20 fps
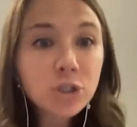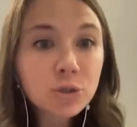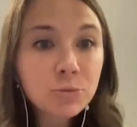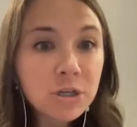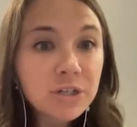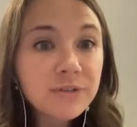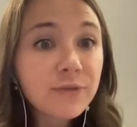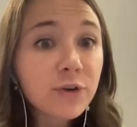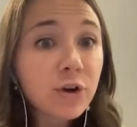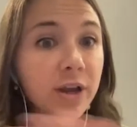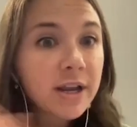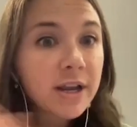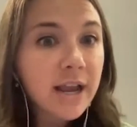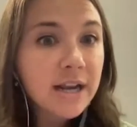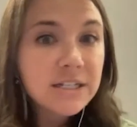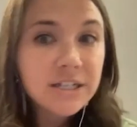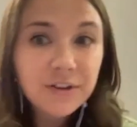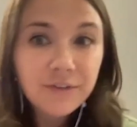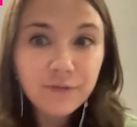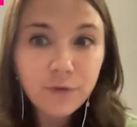so much for
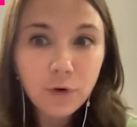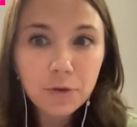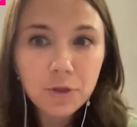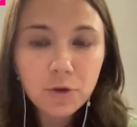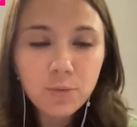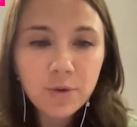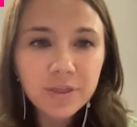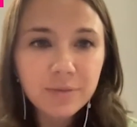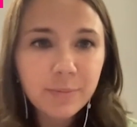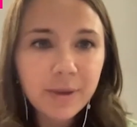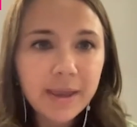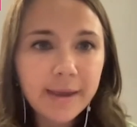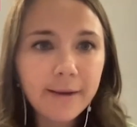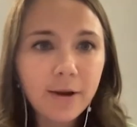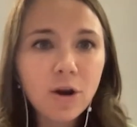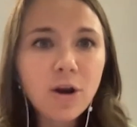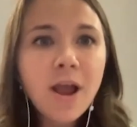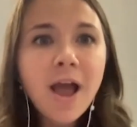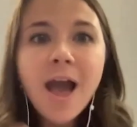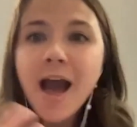connecting further with me
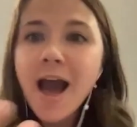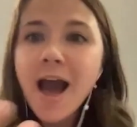here.